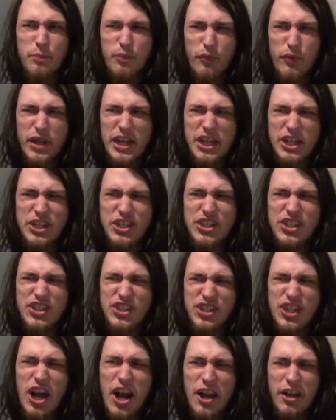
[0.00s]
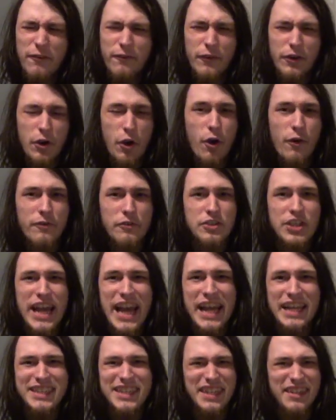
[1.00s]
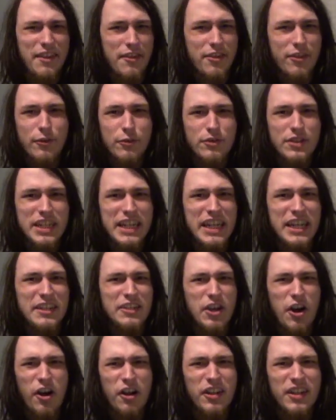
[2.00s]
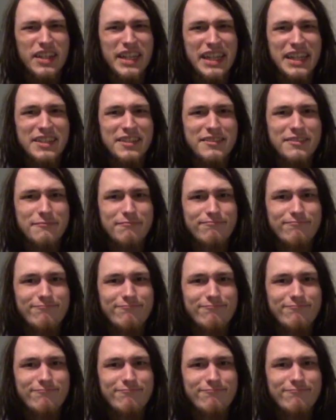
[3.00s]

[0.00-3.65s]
British suck for overtaxing the 13 colonies.